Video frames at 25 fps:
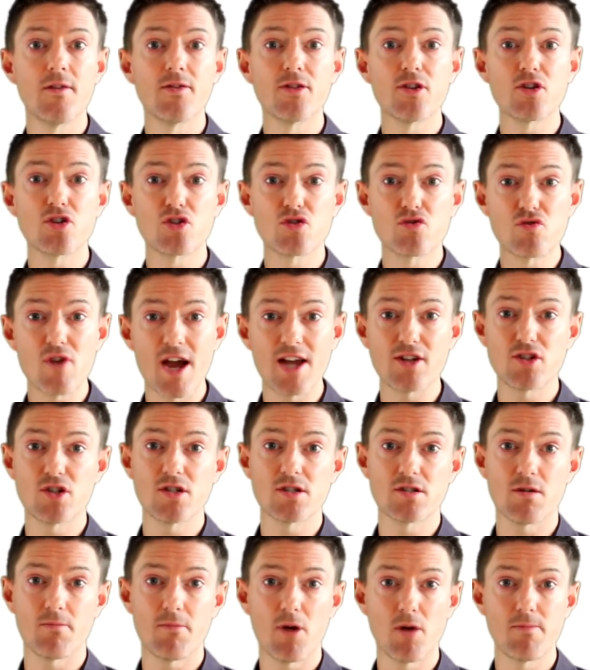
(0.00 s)
the
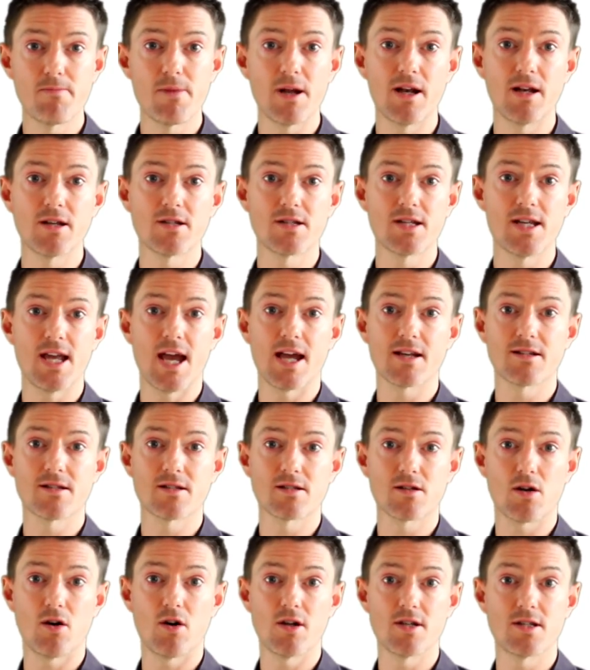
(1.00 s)
stretches and mobility
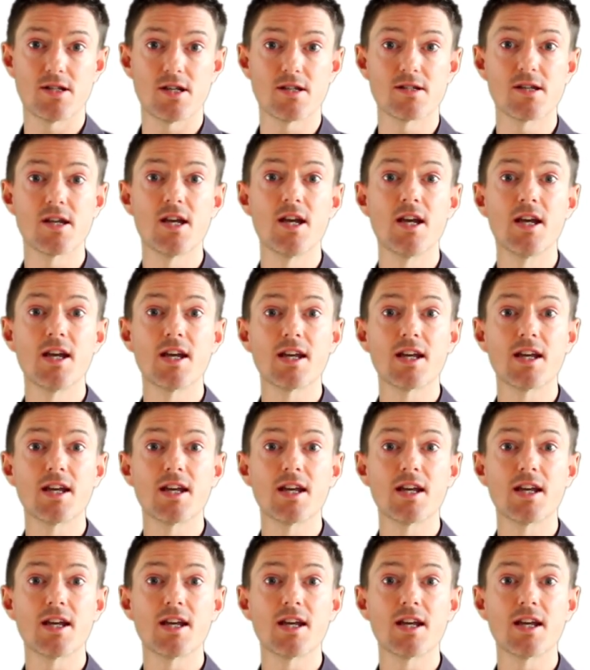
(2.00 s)
exercises